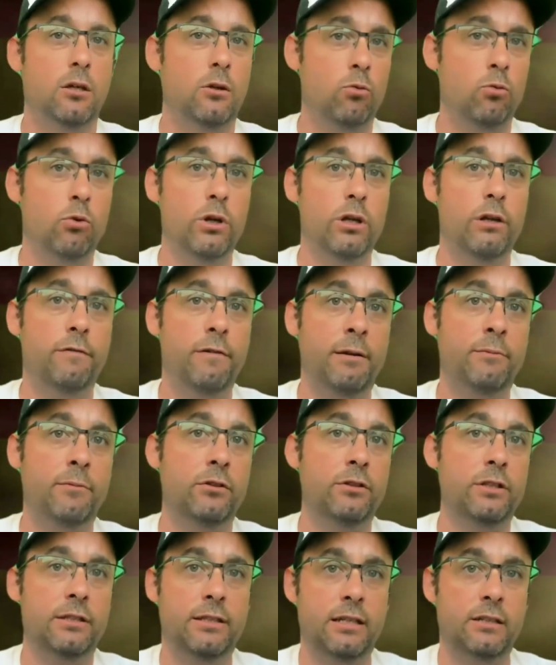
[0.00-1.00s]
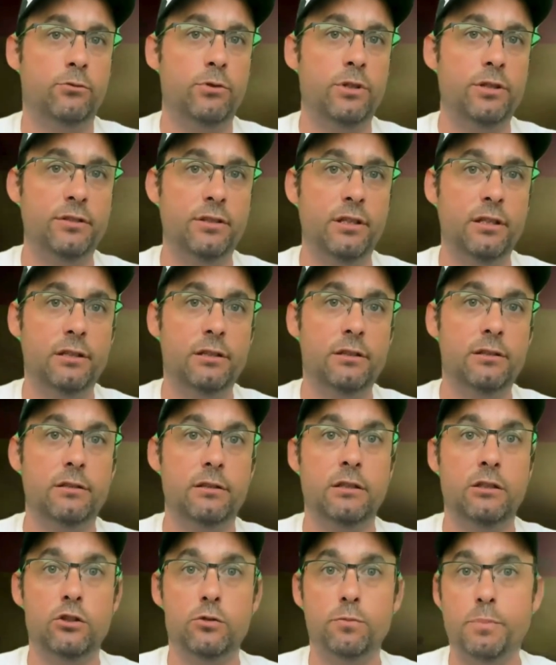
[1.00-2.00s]
What if I'm not a tax resident
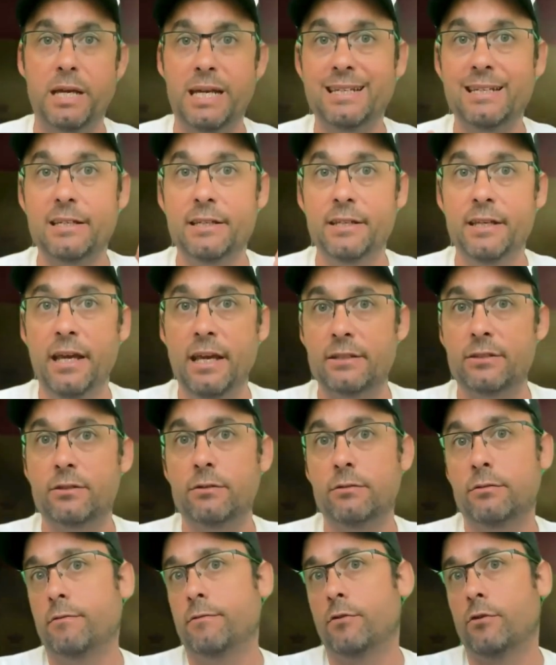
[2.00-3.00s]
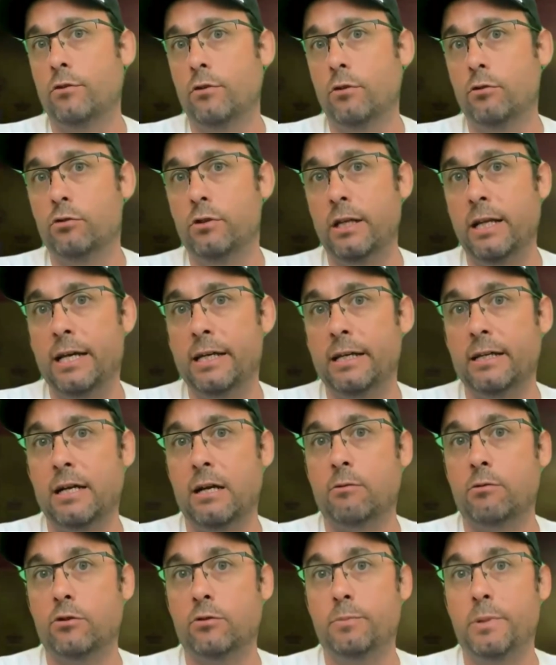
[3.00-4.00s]
in Spain yet? For those like
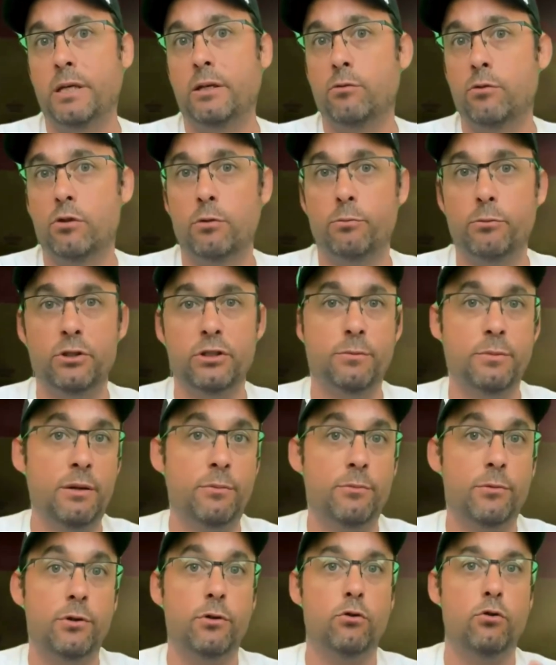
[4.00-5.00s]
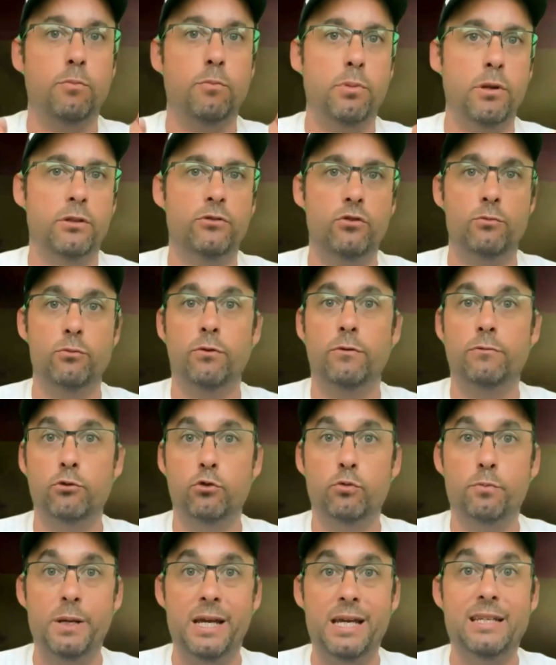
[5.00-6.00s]
our Spainguru community member who plan to move to
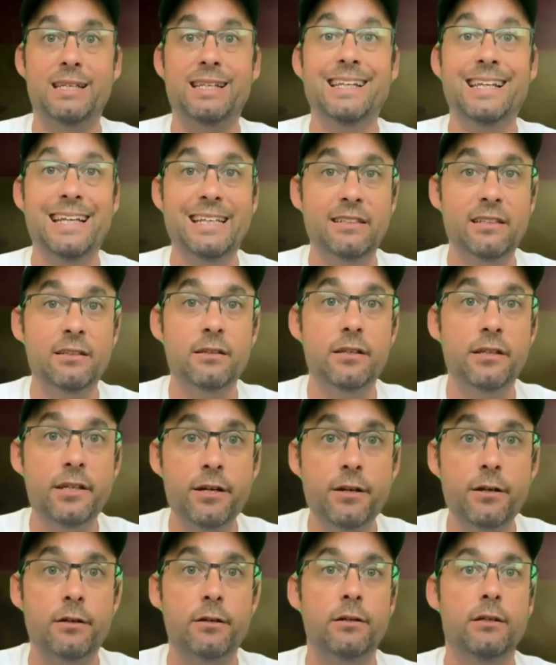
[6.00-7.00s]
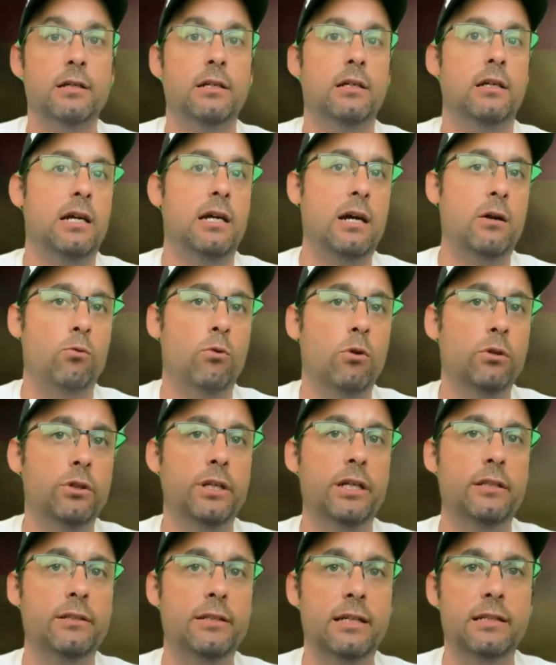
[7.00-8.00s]
Spain late in the year and won't
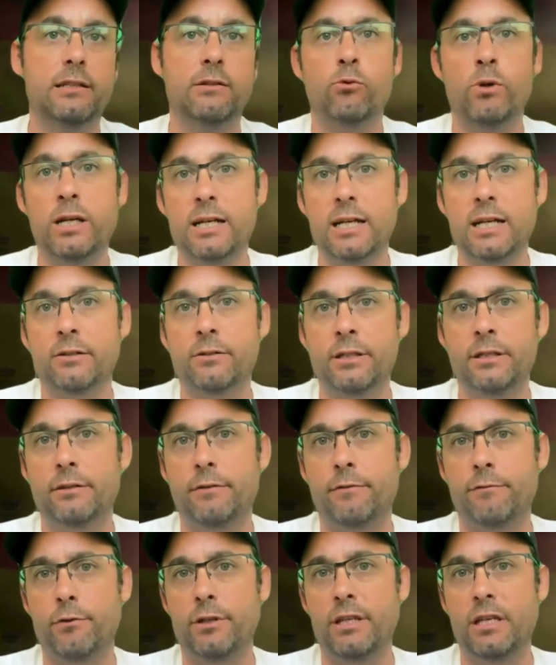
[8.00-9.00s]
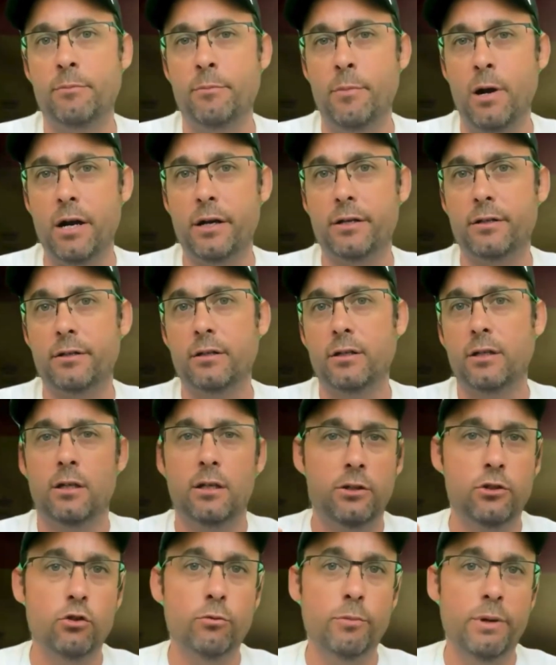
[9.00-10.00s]
hit that 183-day mark,
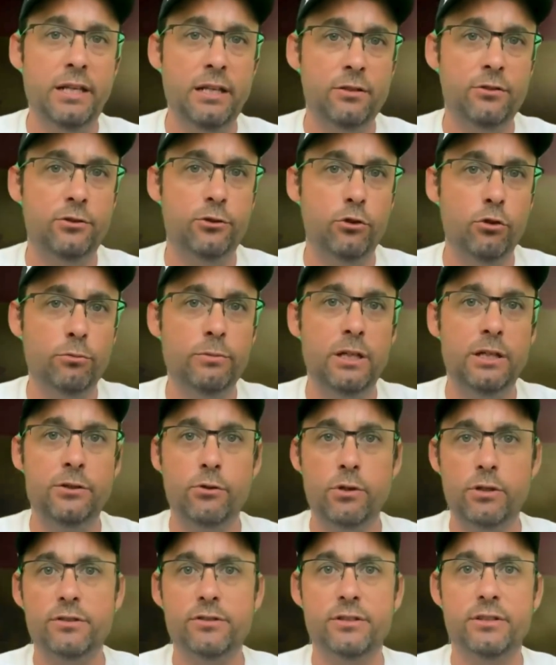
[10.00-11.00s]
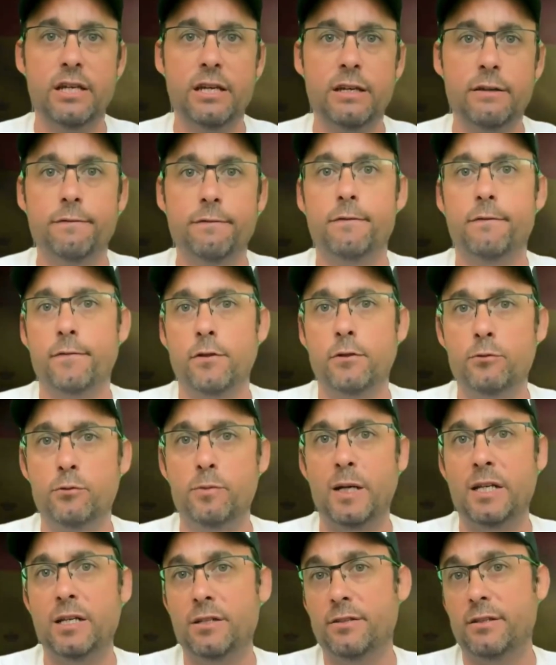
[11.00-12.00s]
you might assume that you're safe from
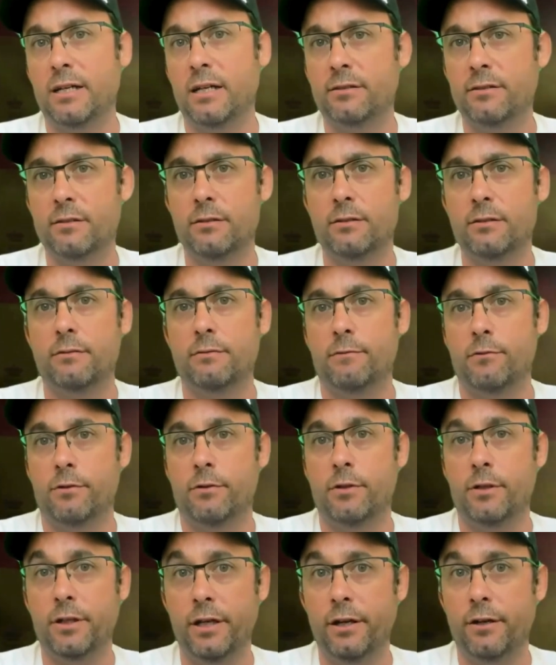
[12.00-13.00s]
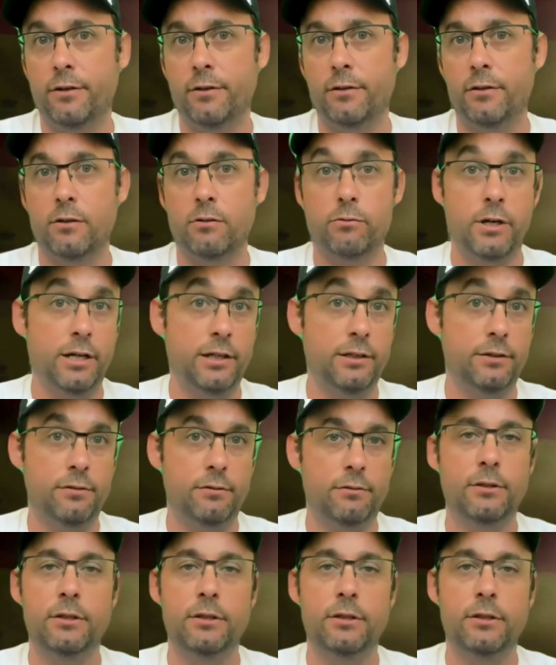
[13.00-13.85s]
Spanish taxes for the year, right?